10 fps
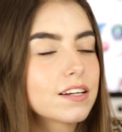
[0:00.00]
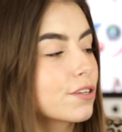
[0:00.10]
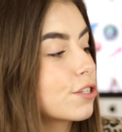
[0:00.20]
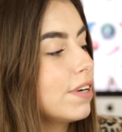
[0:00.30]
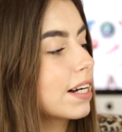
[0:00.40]

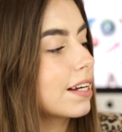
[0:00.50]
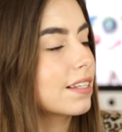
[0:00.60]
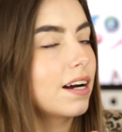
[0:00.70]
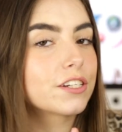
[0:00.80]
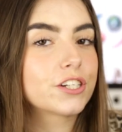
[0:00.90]
So it's a really
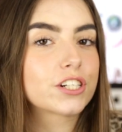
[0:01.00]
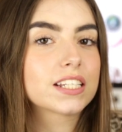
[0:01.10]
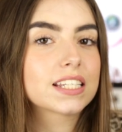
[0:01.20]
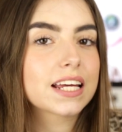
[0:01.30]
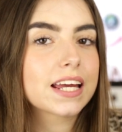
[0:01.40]
nice size as you
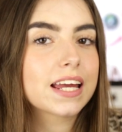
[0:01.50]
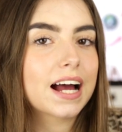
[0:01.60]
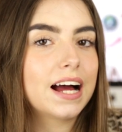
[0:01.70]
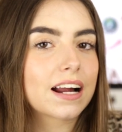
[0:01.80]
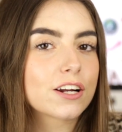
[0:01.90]
can see
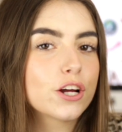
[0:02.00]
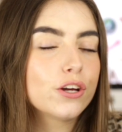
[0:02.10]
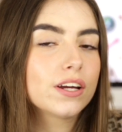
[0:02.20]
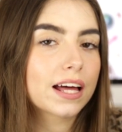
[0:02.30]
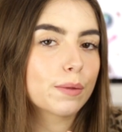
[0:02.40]
and I know
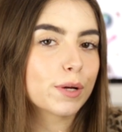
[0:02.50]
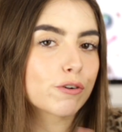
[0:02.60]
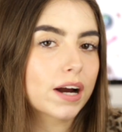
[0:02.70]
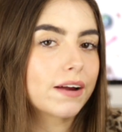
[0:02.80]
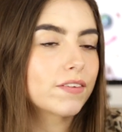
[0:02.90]
you can get them
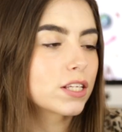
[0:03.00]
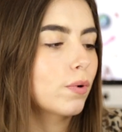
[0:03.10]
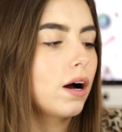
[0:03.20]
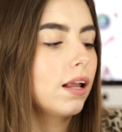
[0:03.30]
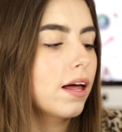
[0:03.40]
engraved as
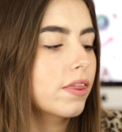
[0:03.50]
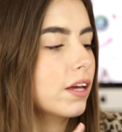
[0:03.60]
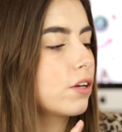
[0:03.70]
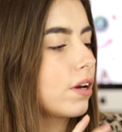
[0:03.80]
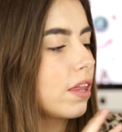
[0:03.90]
well. I
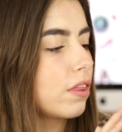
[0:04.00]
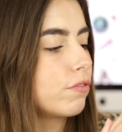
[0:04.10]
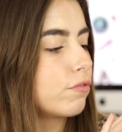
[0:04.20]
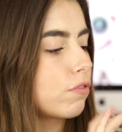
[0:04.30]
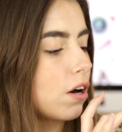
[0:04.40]
think you get the
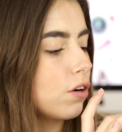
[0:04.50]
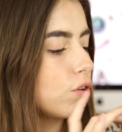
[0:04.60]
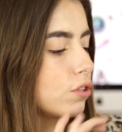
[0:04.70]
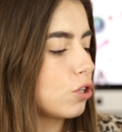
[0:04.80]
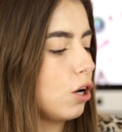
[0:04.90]
front
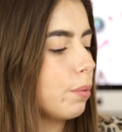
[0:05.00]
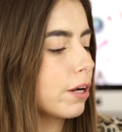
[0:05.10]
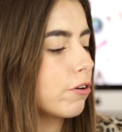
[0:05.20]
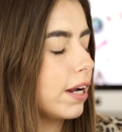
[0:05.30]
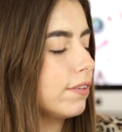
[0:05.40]
or the top
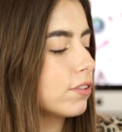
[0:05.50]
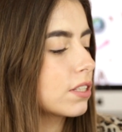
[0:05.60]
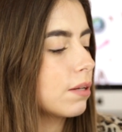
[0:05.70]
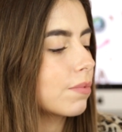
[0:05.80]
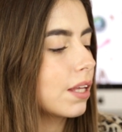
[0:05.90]
engraved or
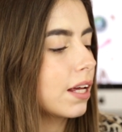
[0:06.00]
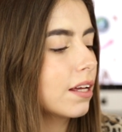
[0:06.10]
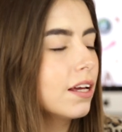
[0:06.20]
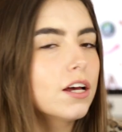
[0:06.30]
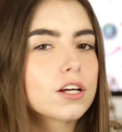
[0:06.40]
something.